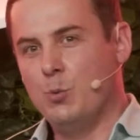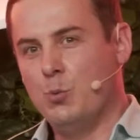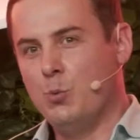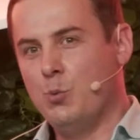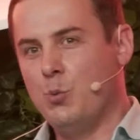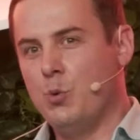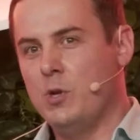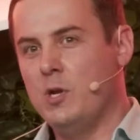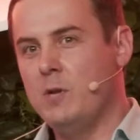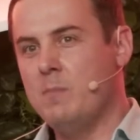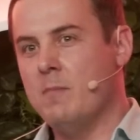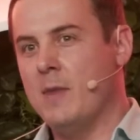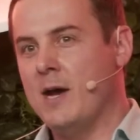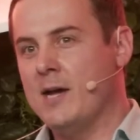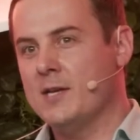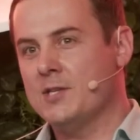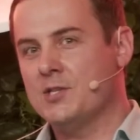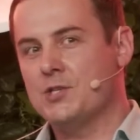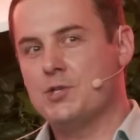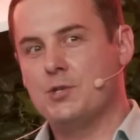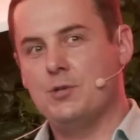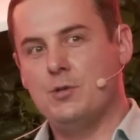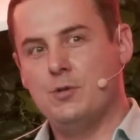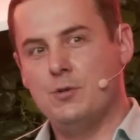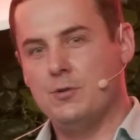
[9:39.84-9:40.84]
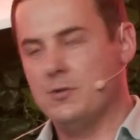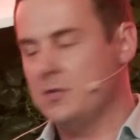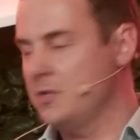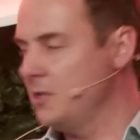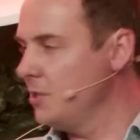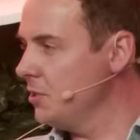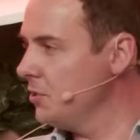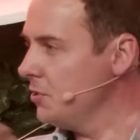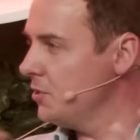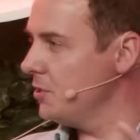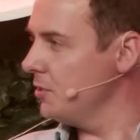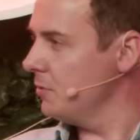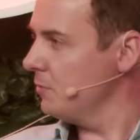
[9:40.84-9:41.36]
we master
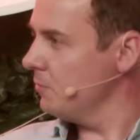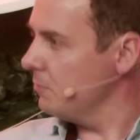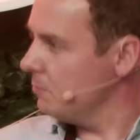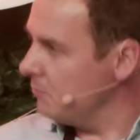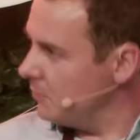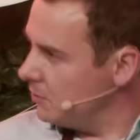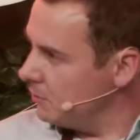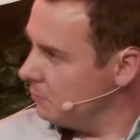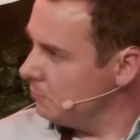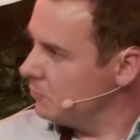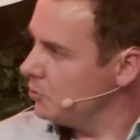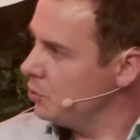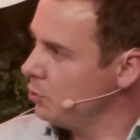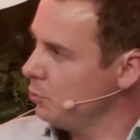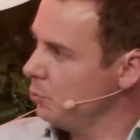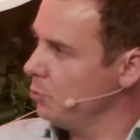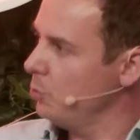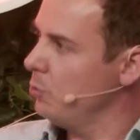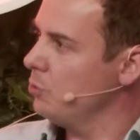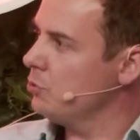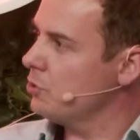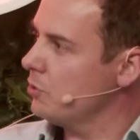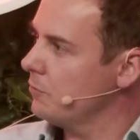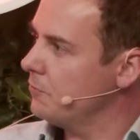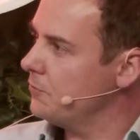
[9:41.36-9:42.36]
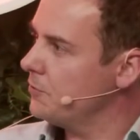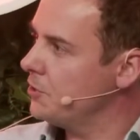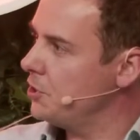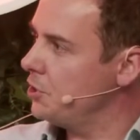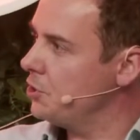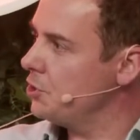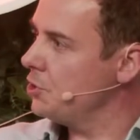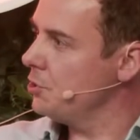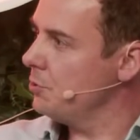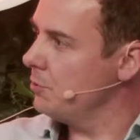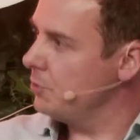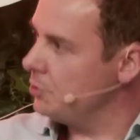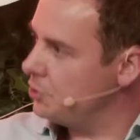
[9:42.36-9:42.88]
these tools of
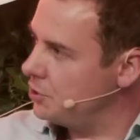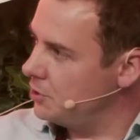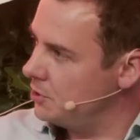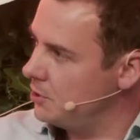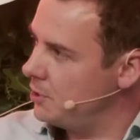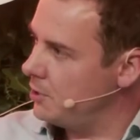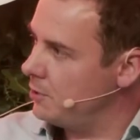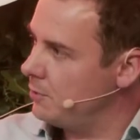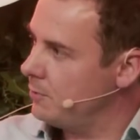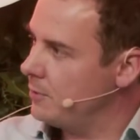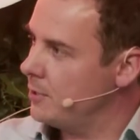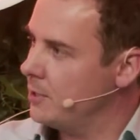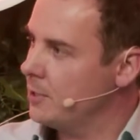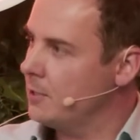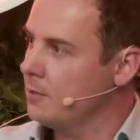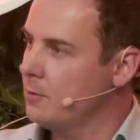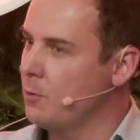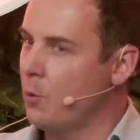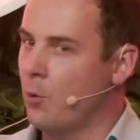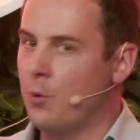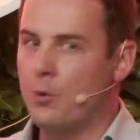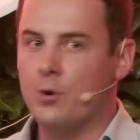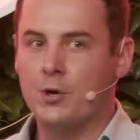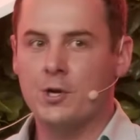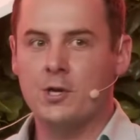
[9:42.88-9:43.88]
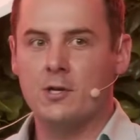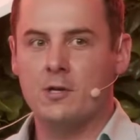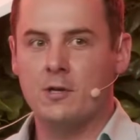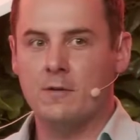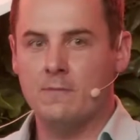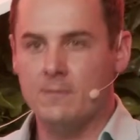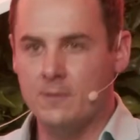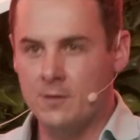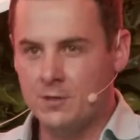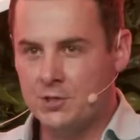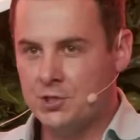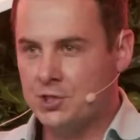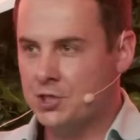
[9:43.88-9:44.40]
tissue engineering, organ
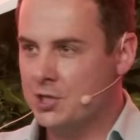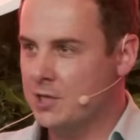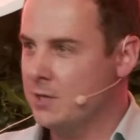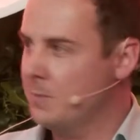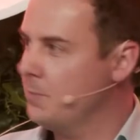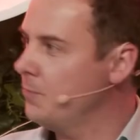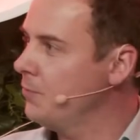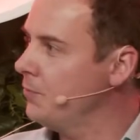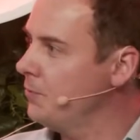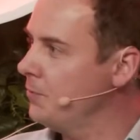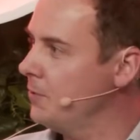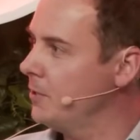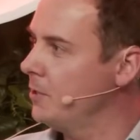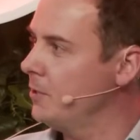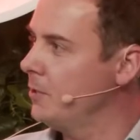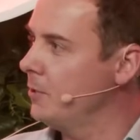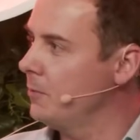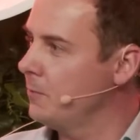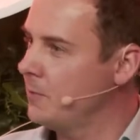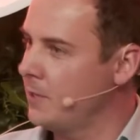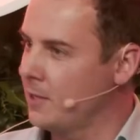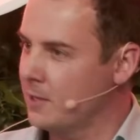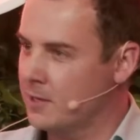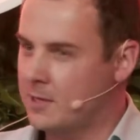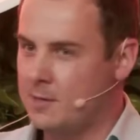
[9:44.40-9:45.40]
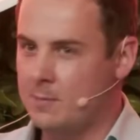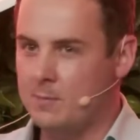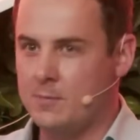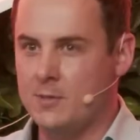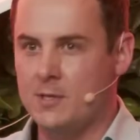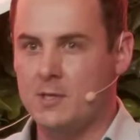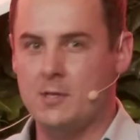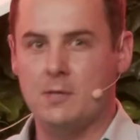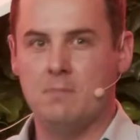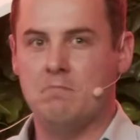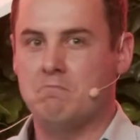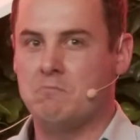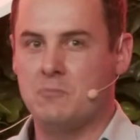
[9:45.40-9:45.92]
on a chip, that can
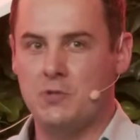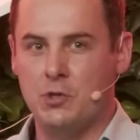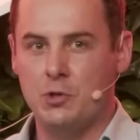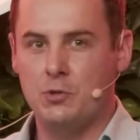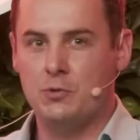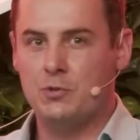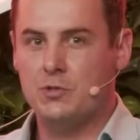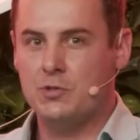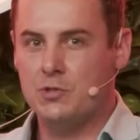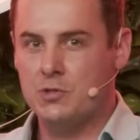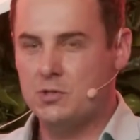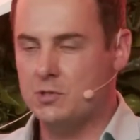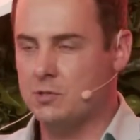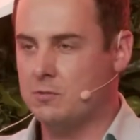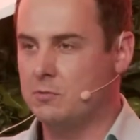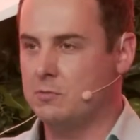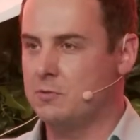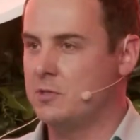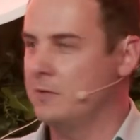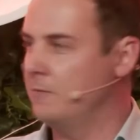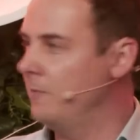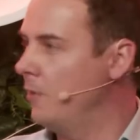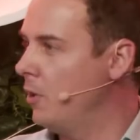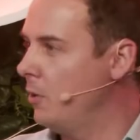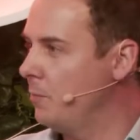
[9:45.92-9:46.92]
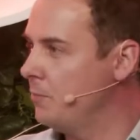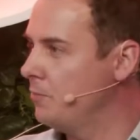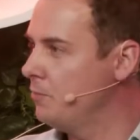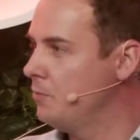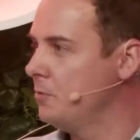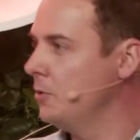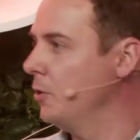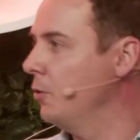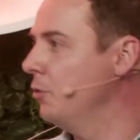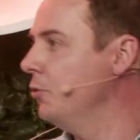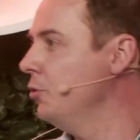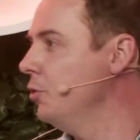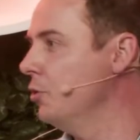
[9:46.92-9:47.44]
be used to develop,
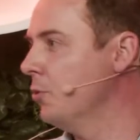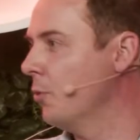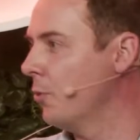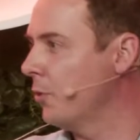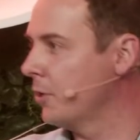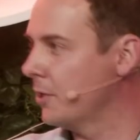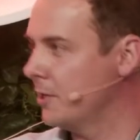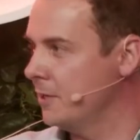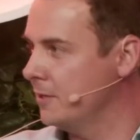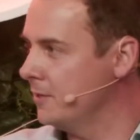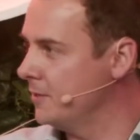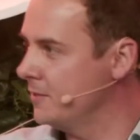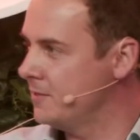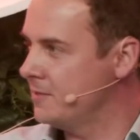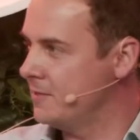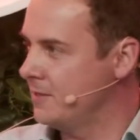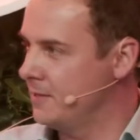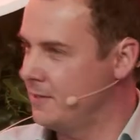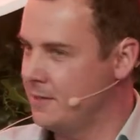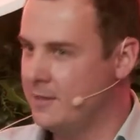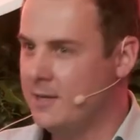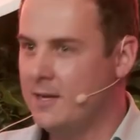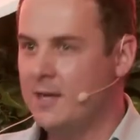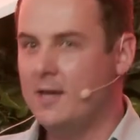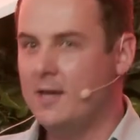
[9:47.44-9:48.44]
new organs and,